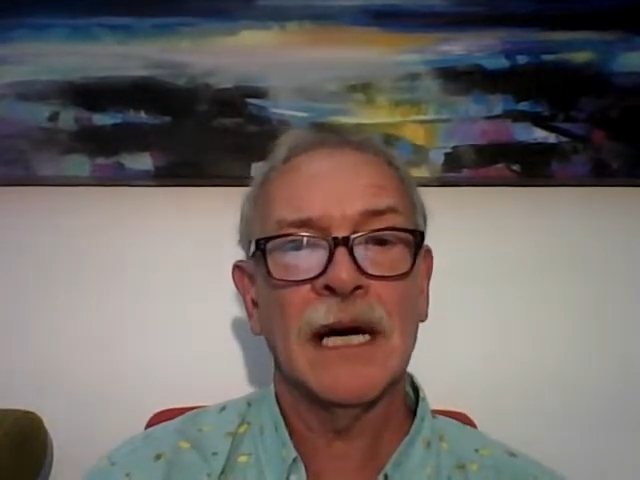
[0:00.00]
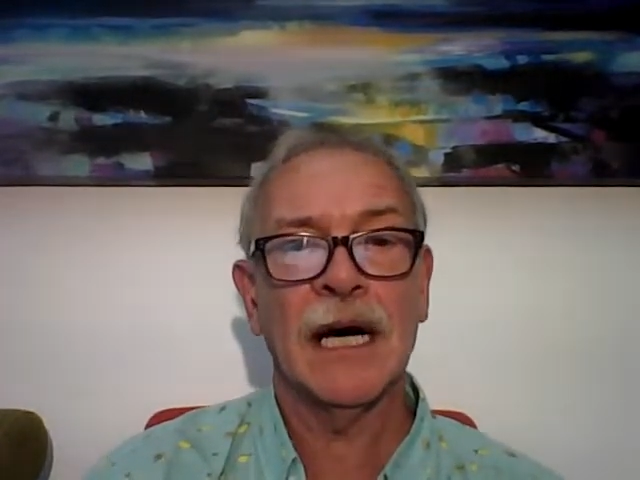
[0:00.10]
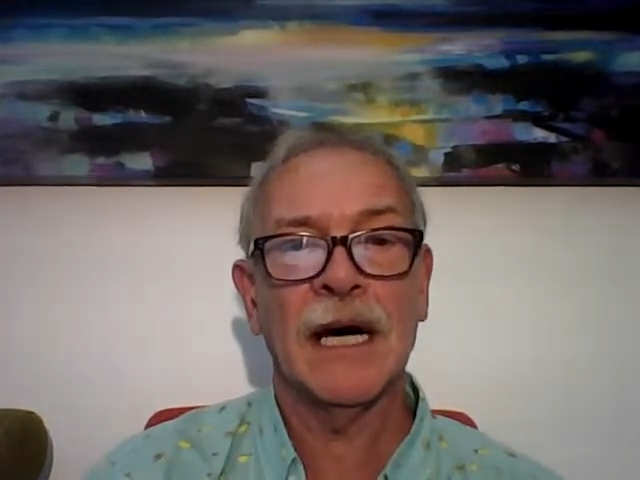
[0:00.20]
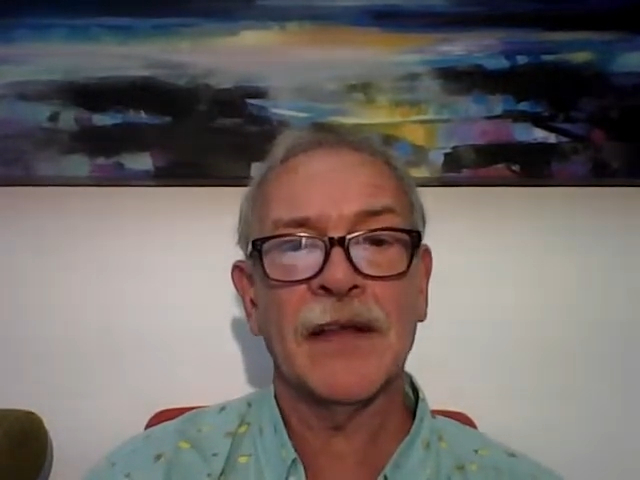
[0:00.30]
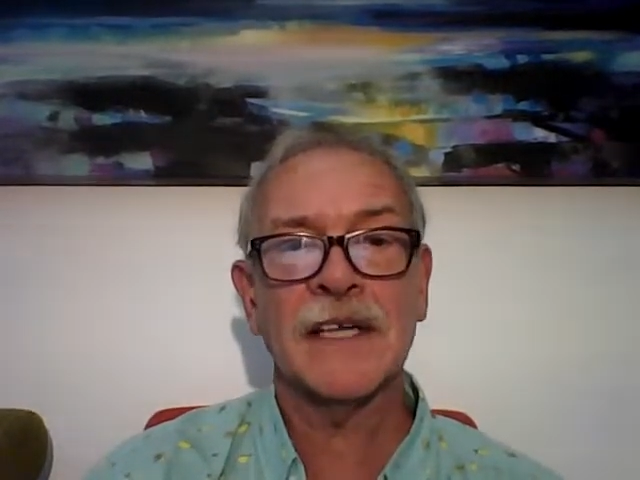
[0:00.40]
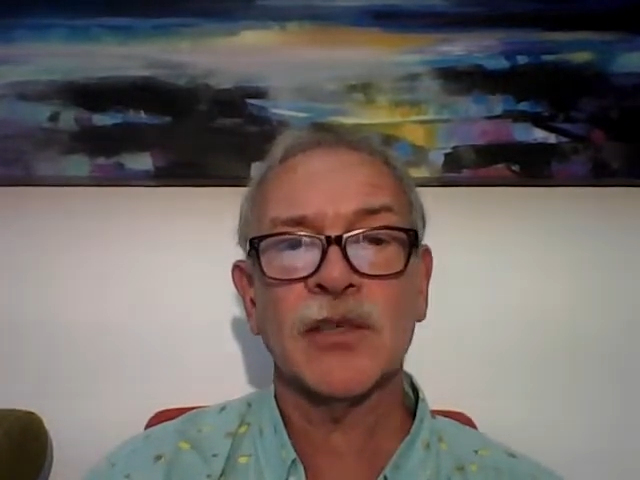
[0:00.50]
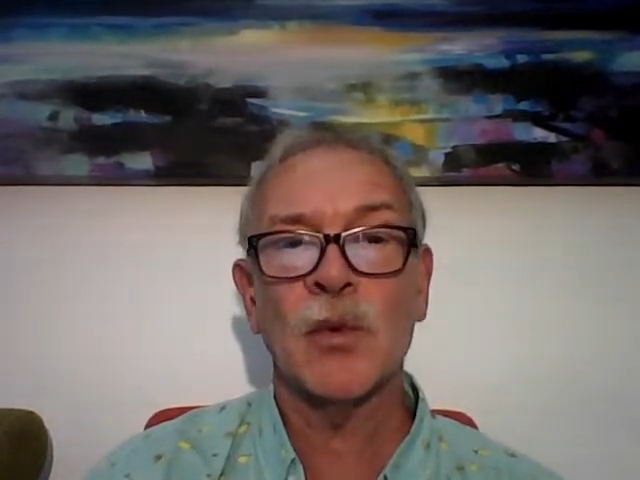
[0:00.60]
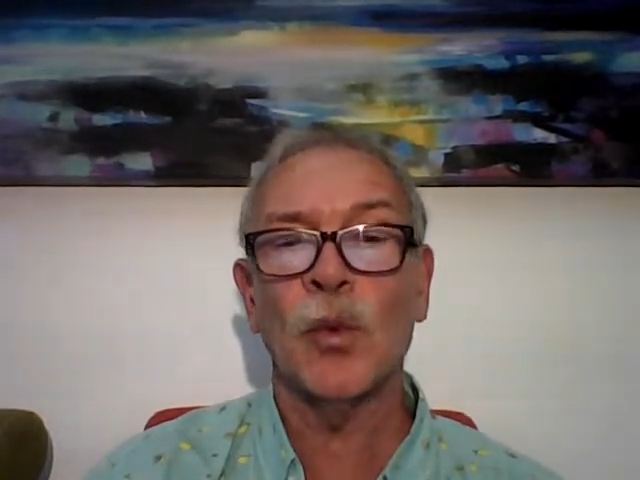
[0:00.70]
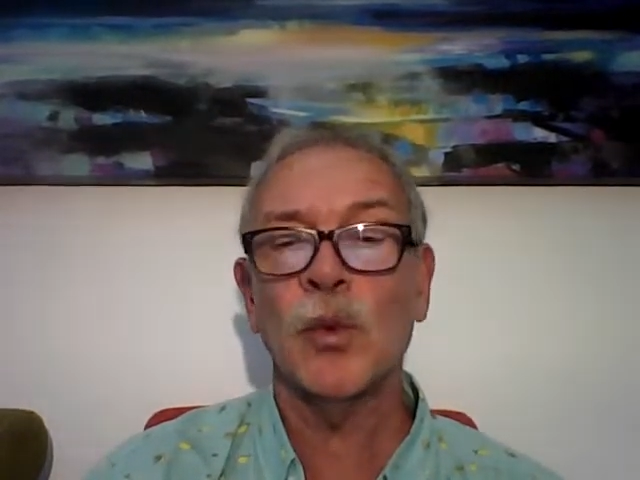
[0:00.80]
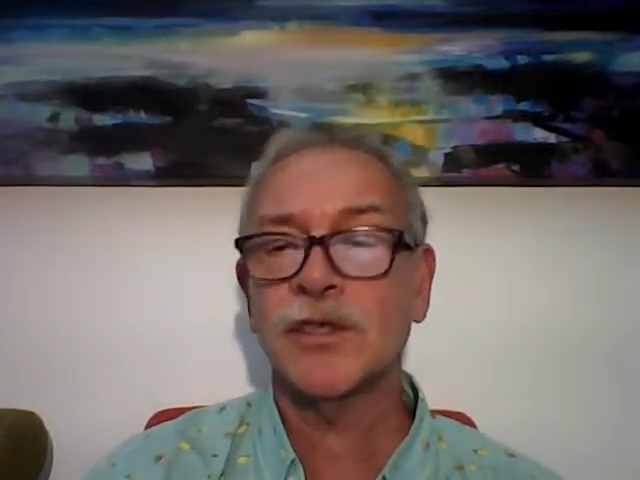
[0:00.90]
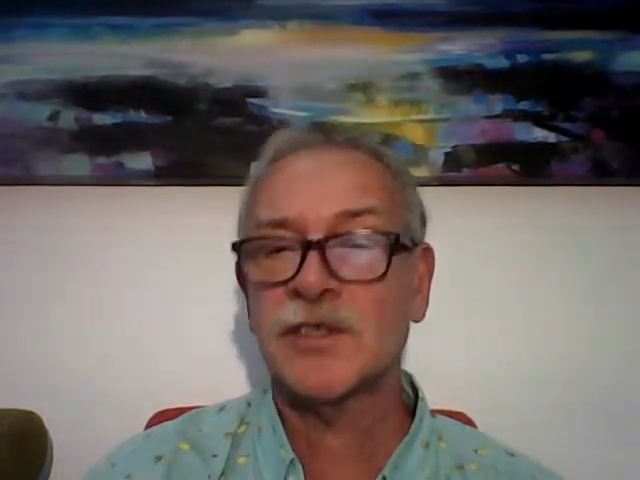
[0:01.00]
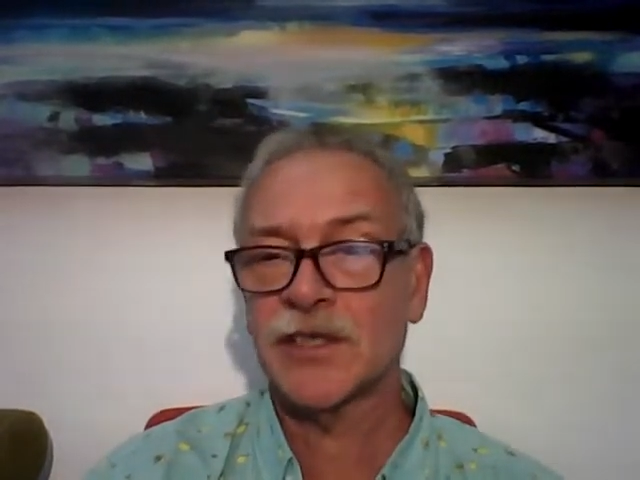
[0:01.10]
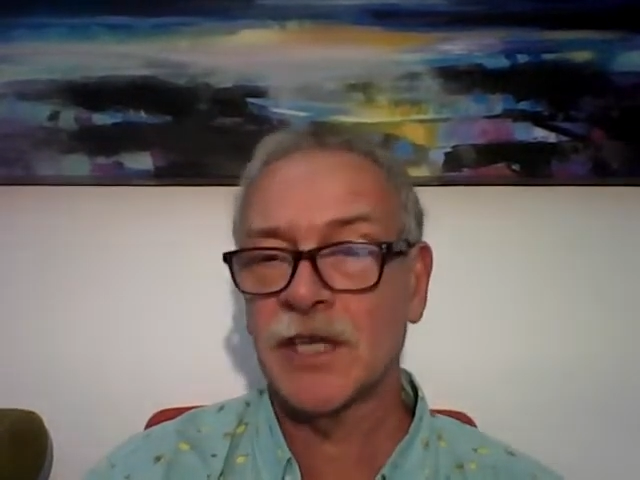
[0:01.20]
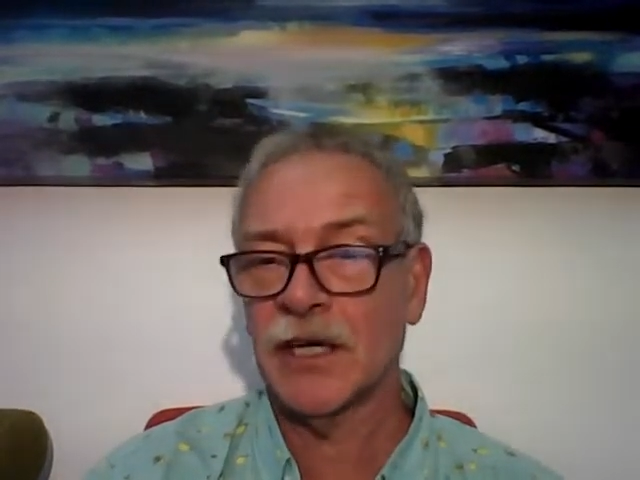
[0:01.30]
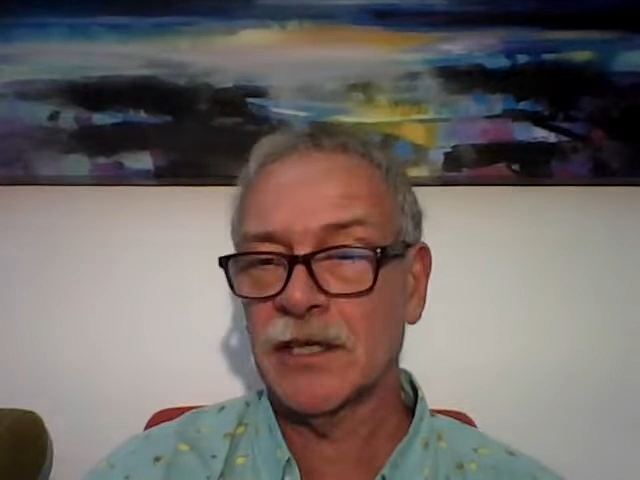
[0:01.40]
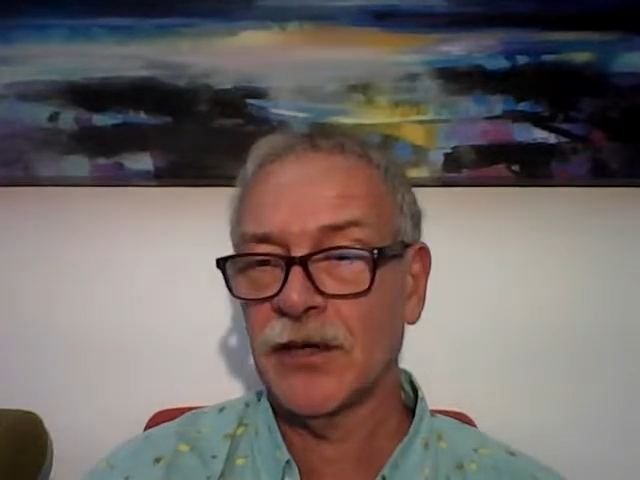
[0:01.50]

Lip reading: That's Worcester